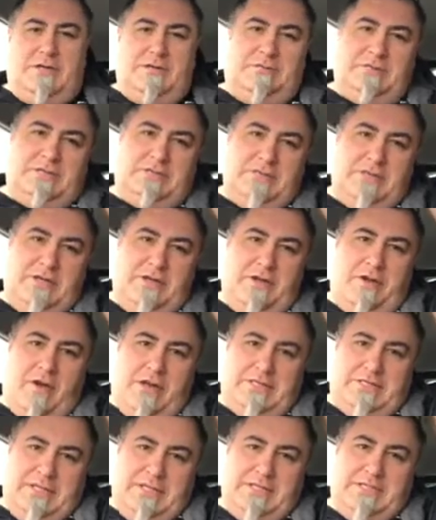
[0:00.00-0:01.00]
It was in the
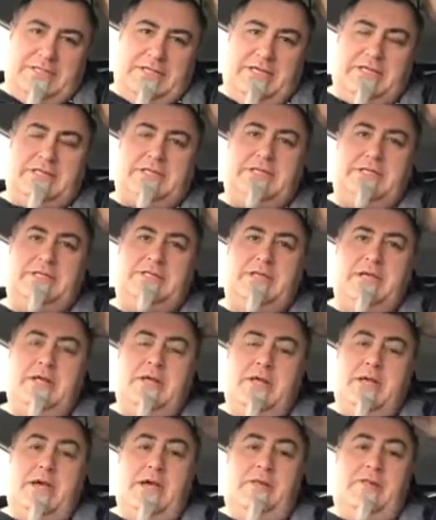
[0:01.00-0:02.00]
1960s,
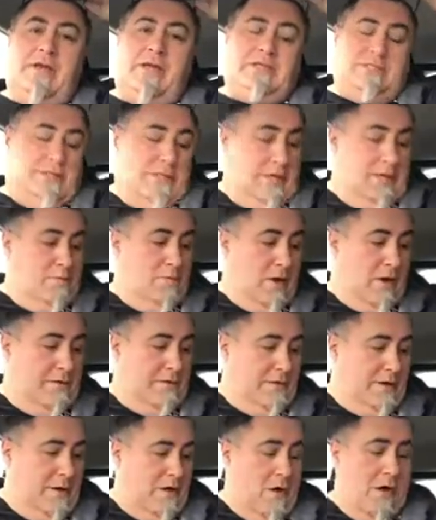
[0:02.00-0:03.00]
and that's the
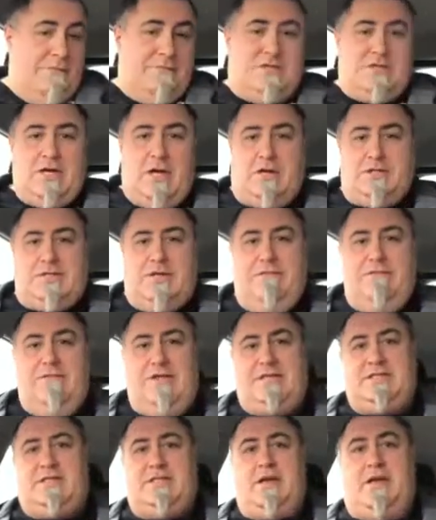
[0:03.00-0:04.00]
one that I've just
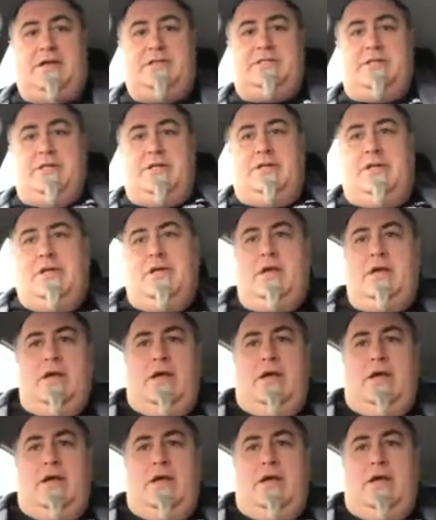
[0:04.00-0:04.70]
investigated